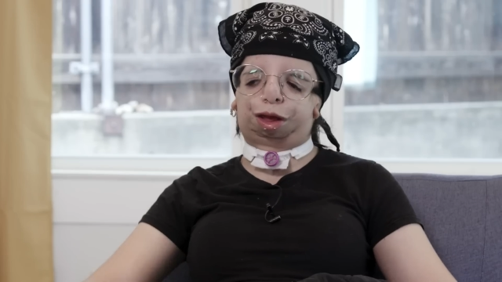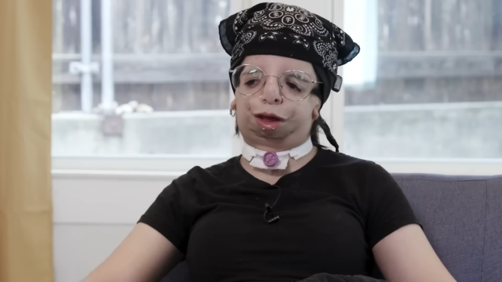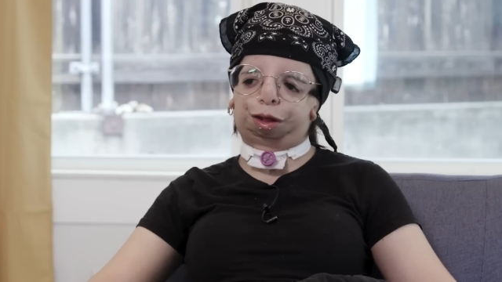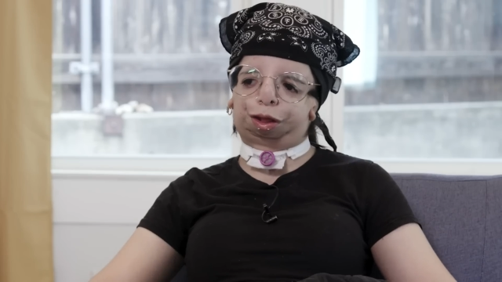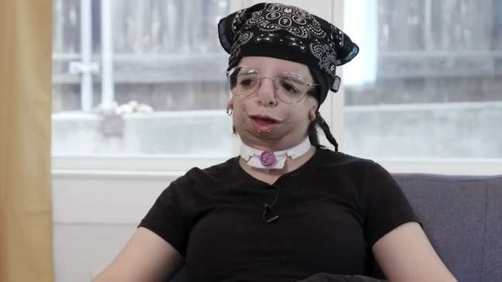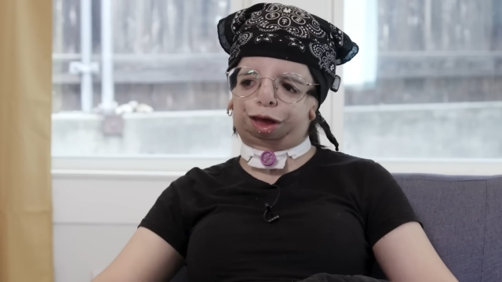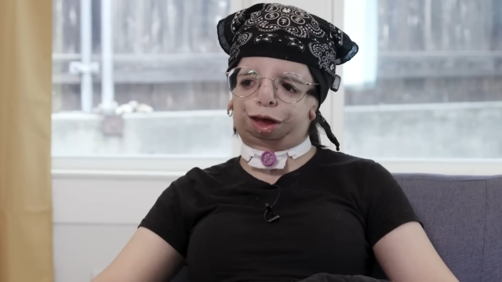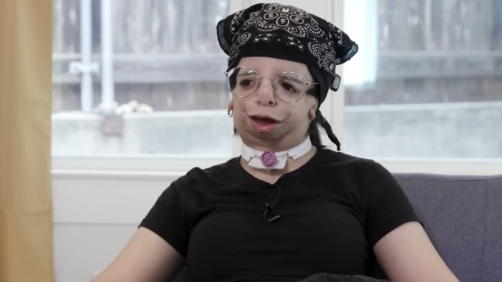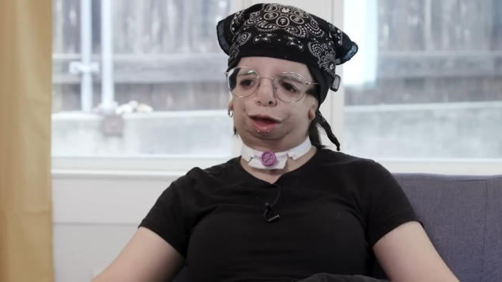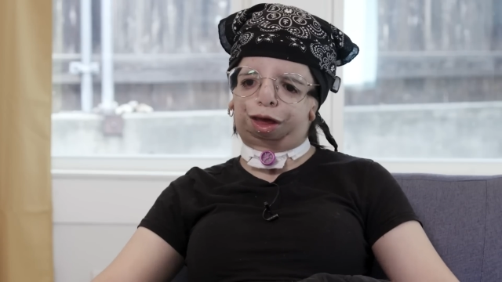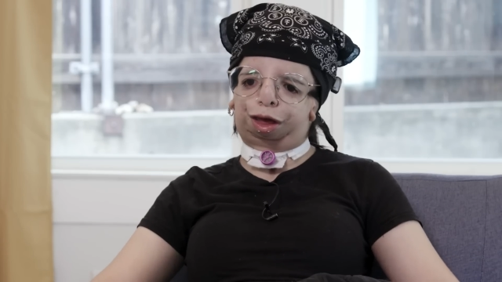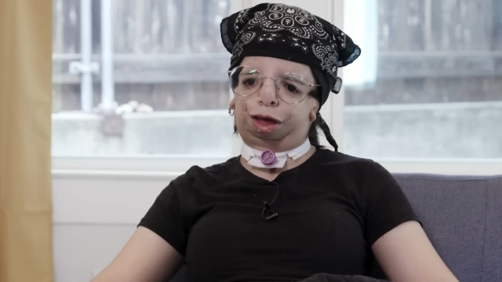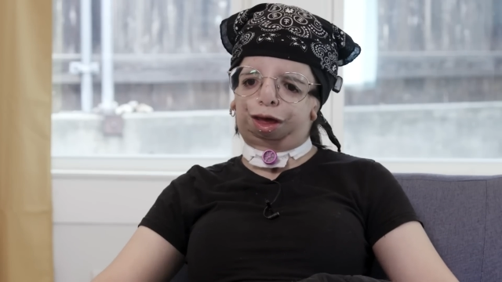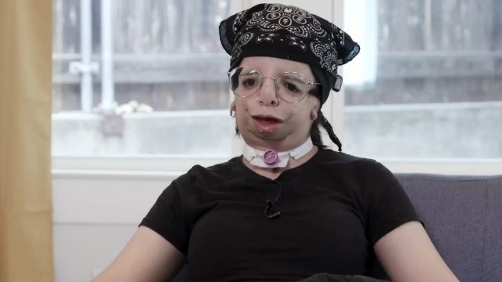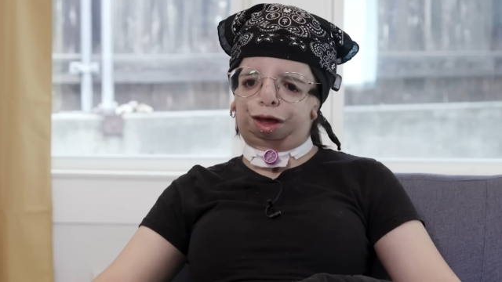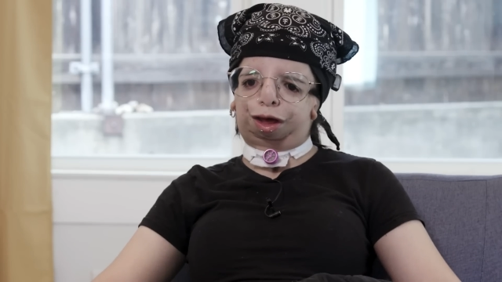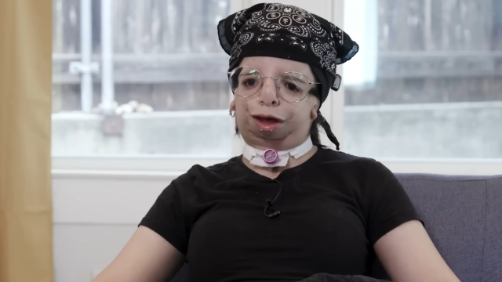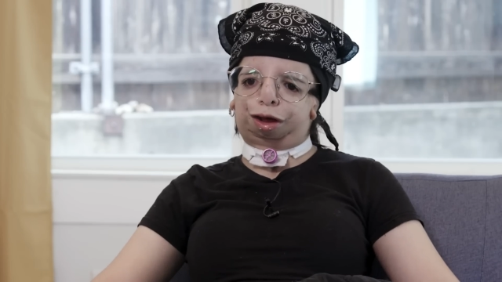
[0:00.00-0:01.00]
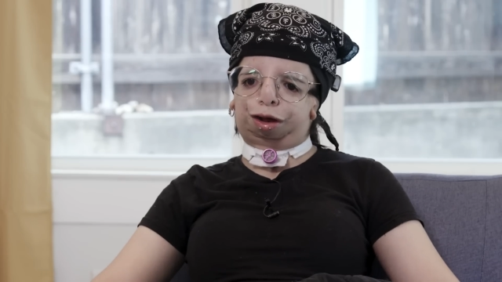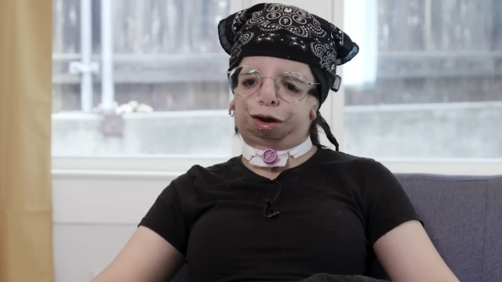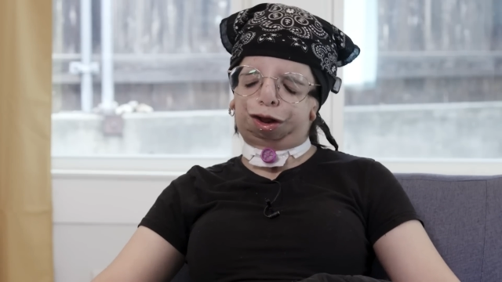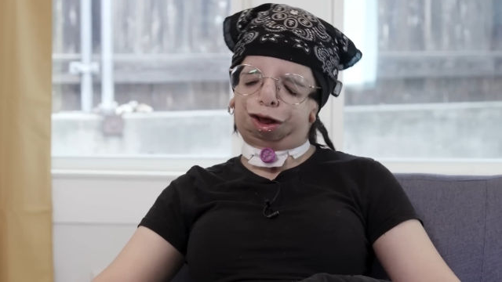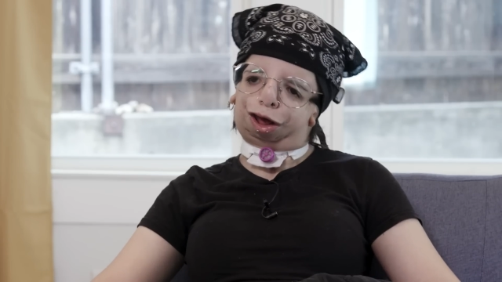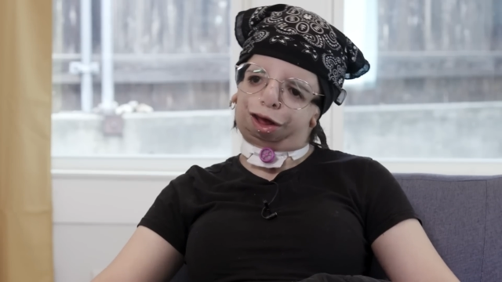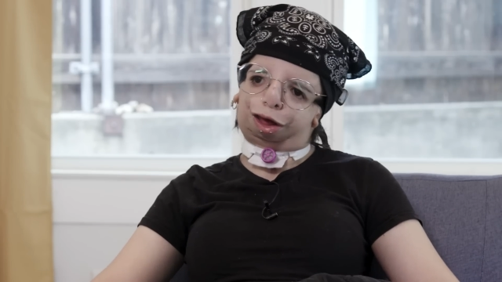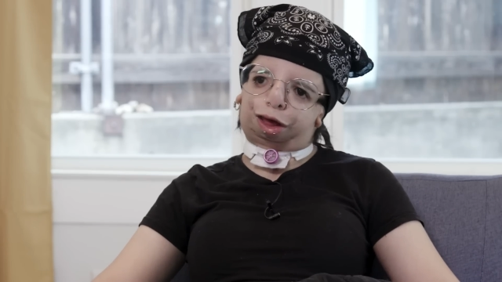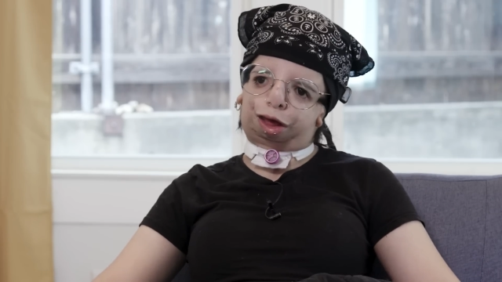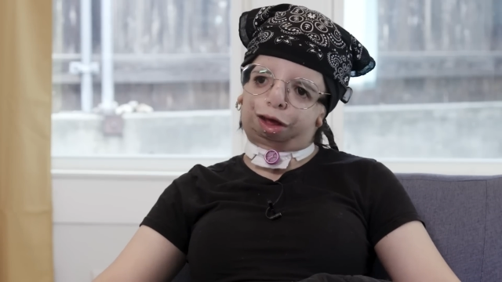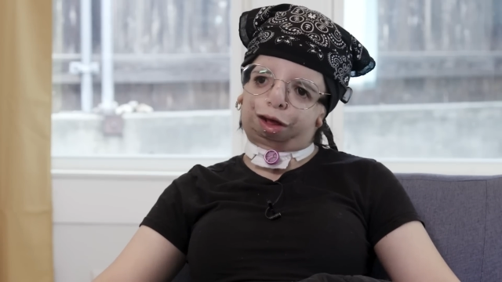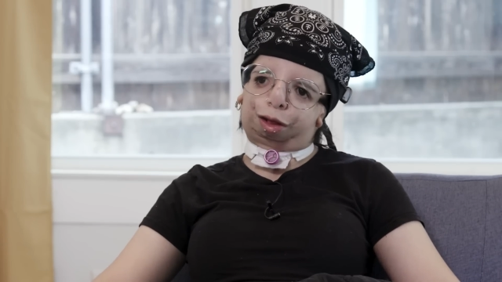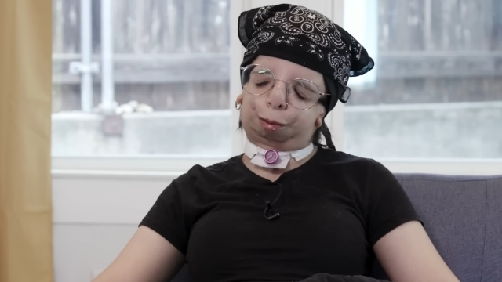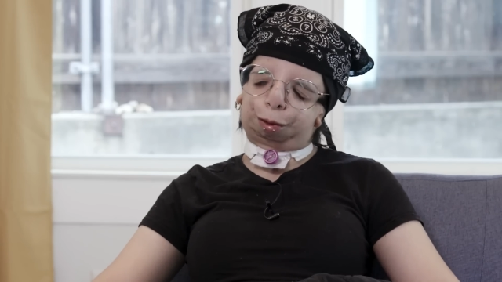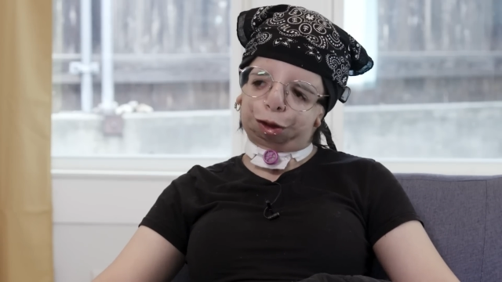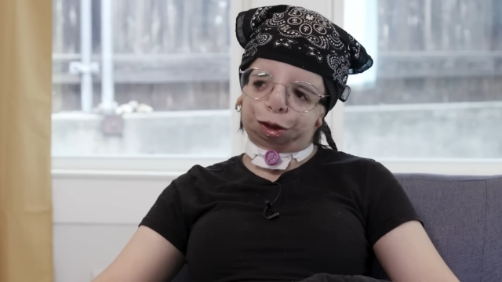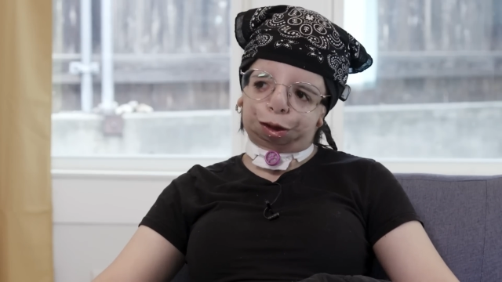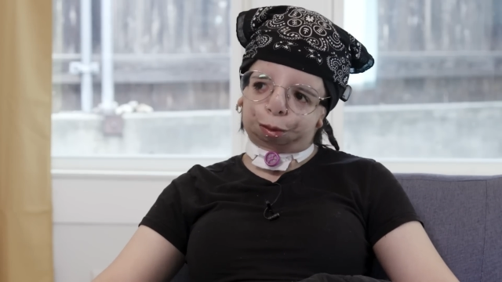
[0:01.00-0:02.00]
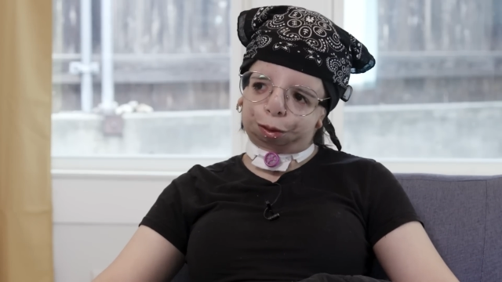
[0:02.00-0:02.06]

He's like, yeah, what are you